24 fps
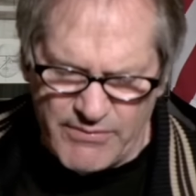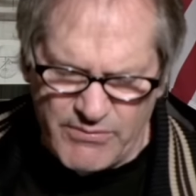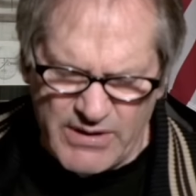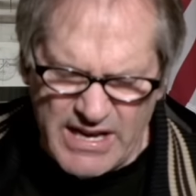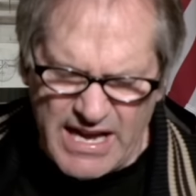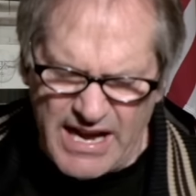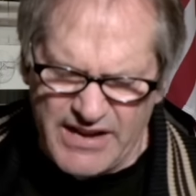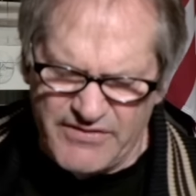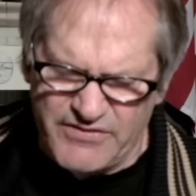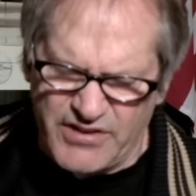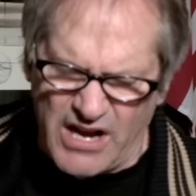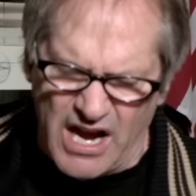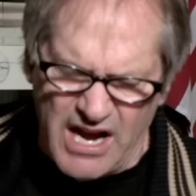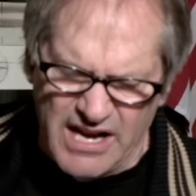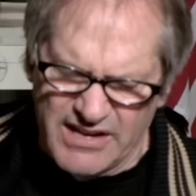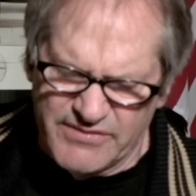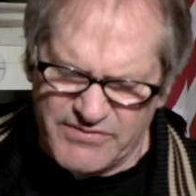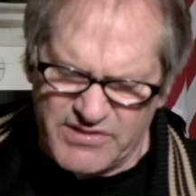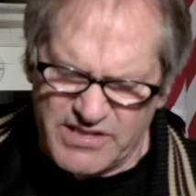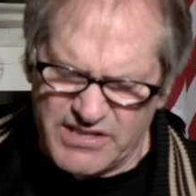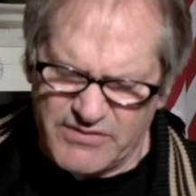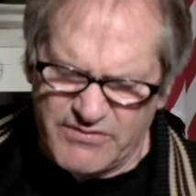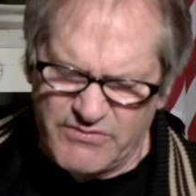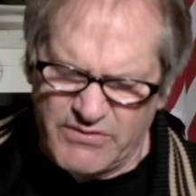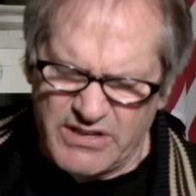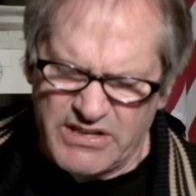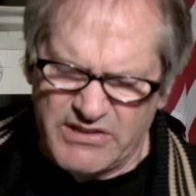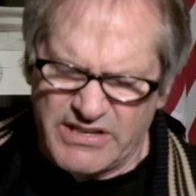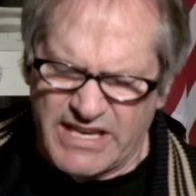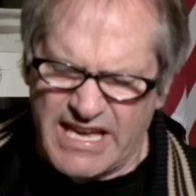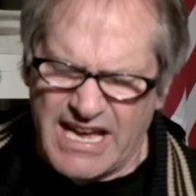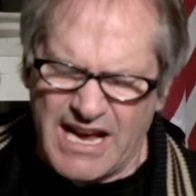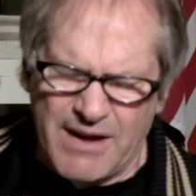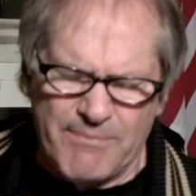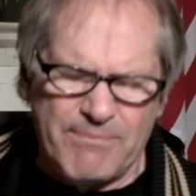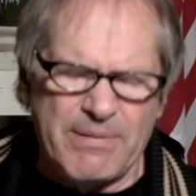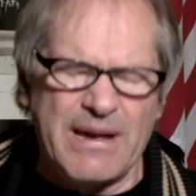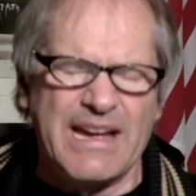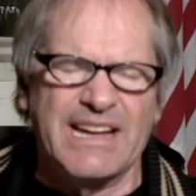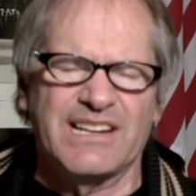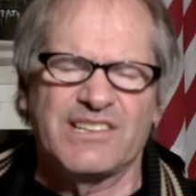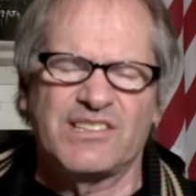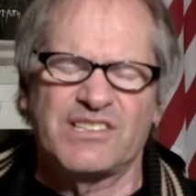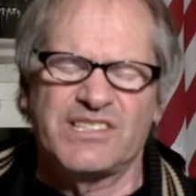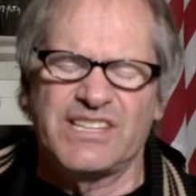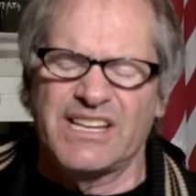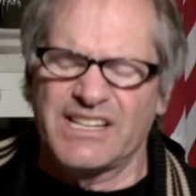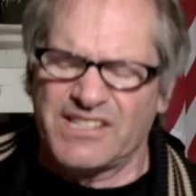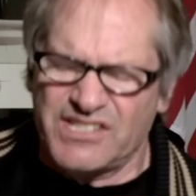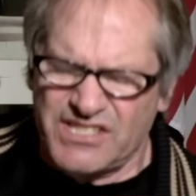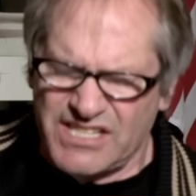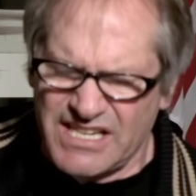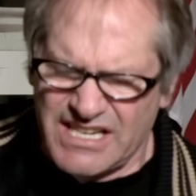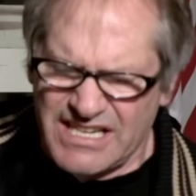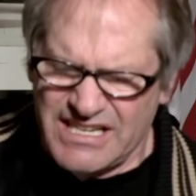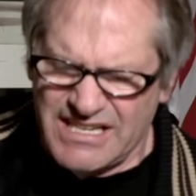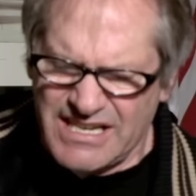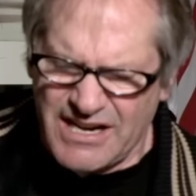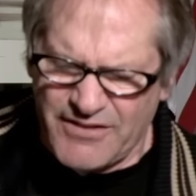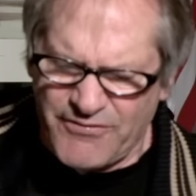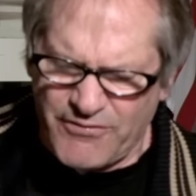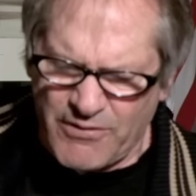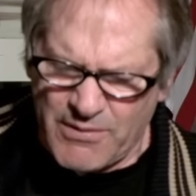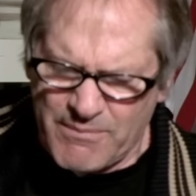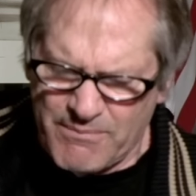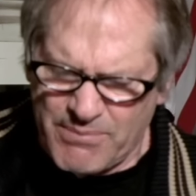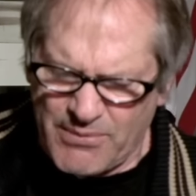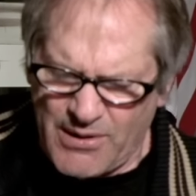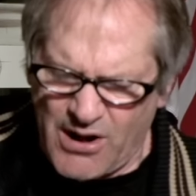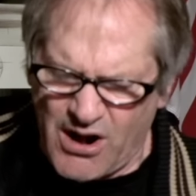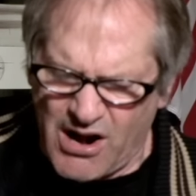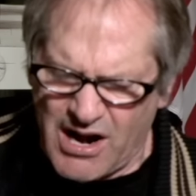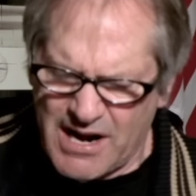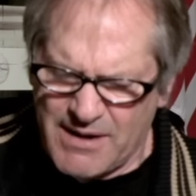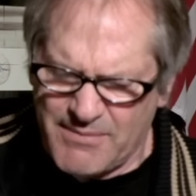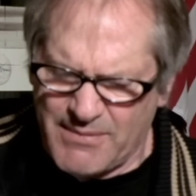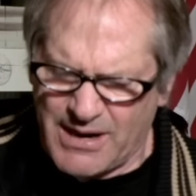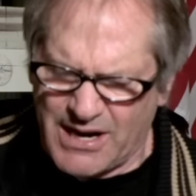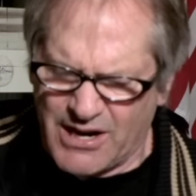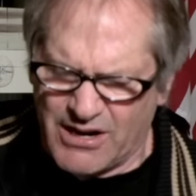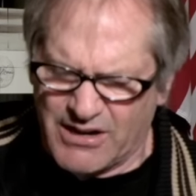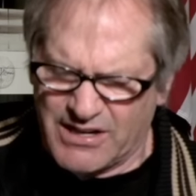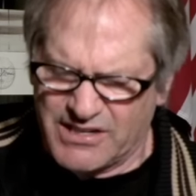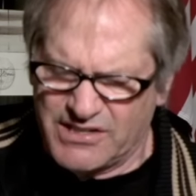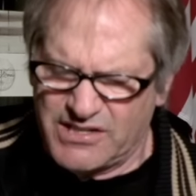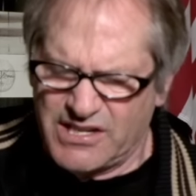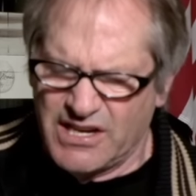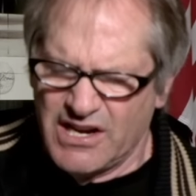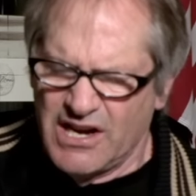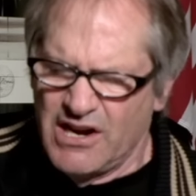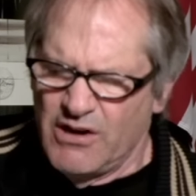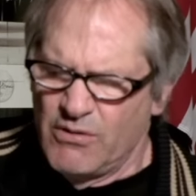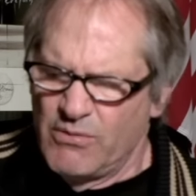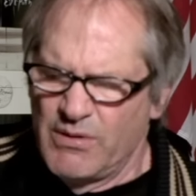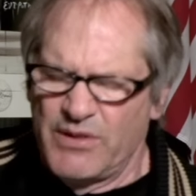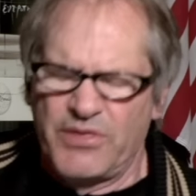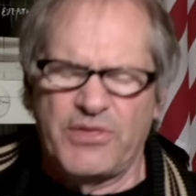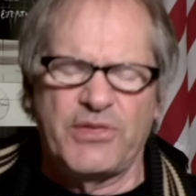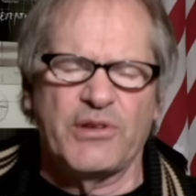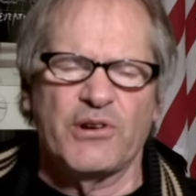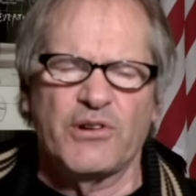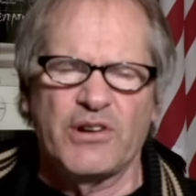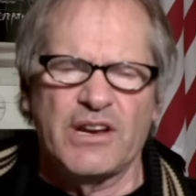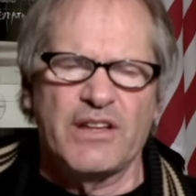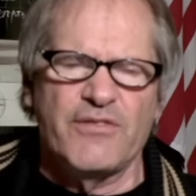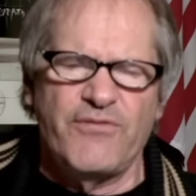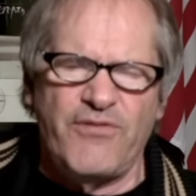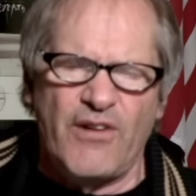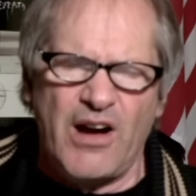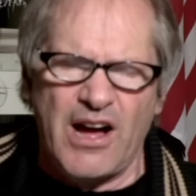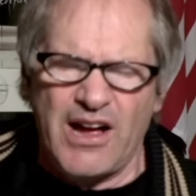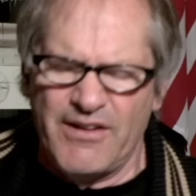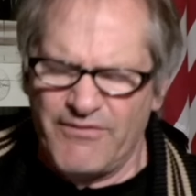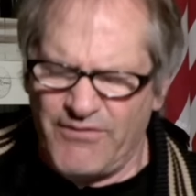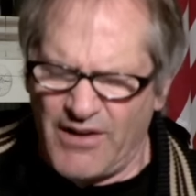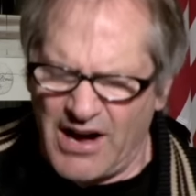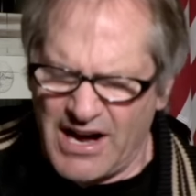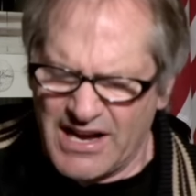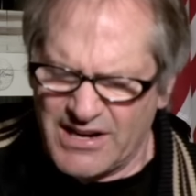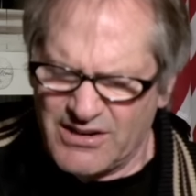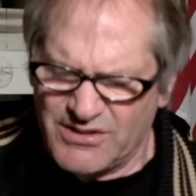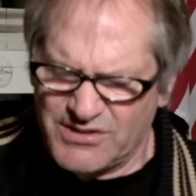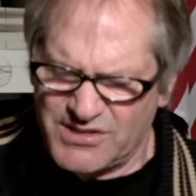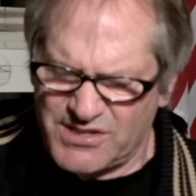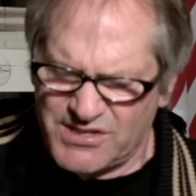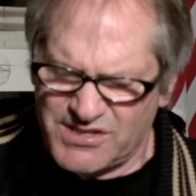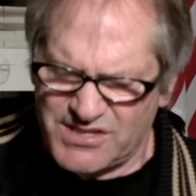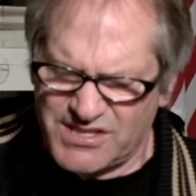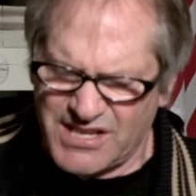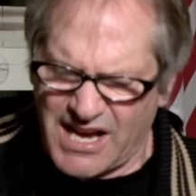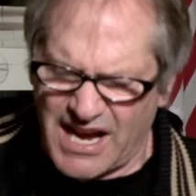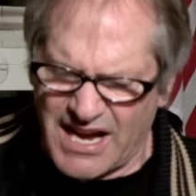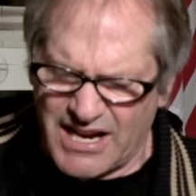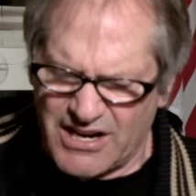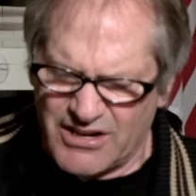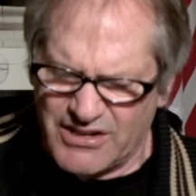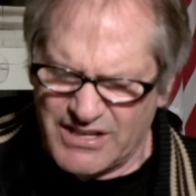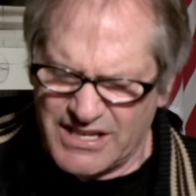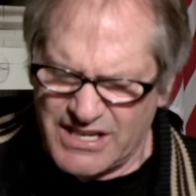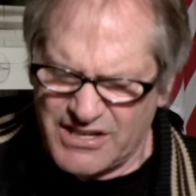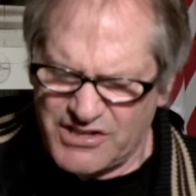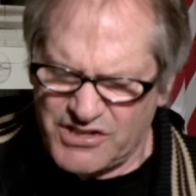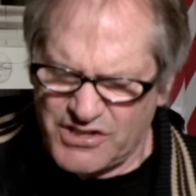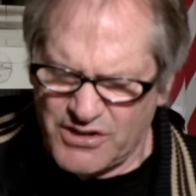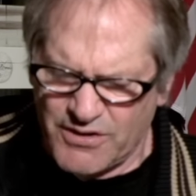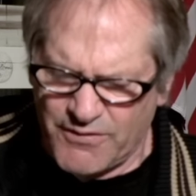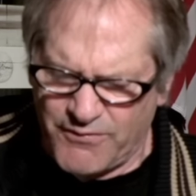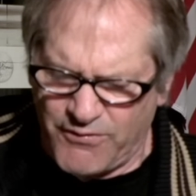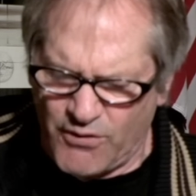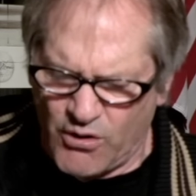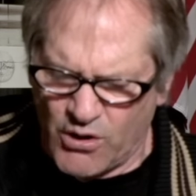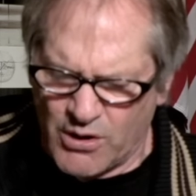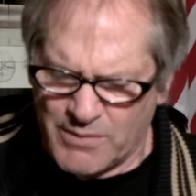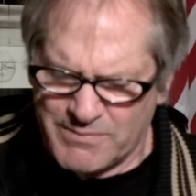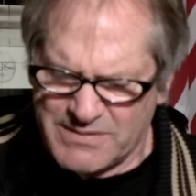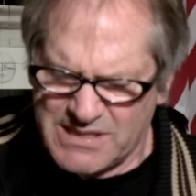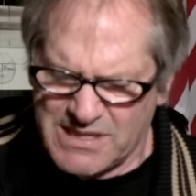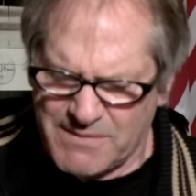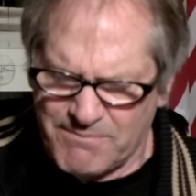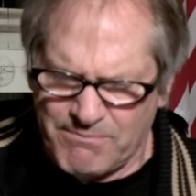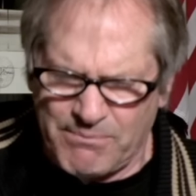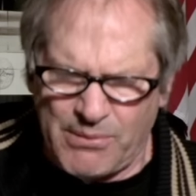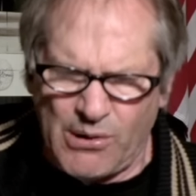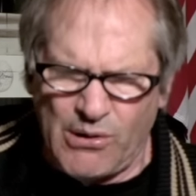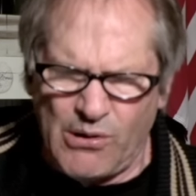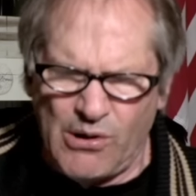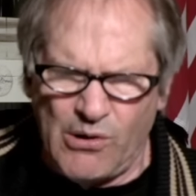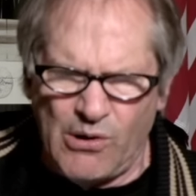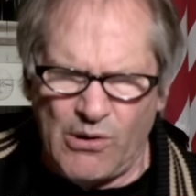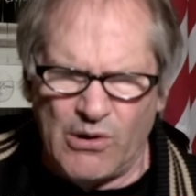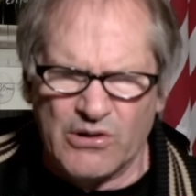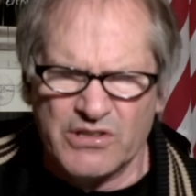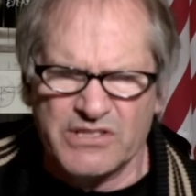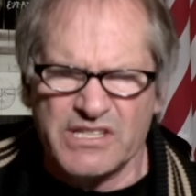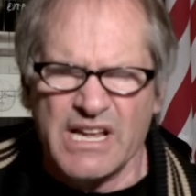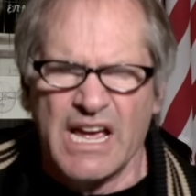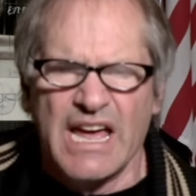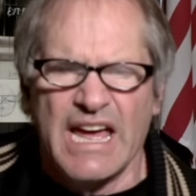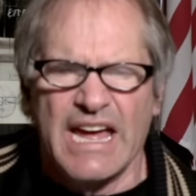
We campaigned 16 different primaries with 35 vital societal issue forums and polls.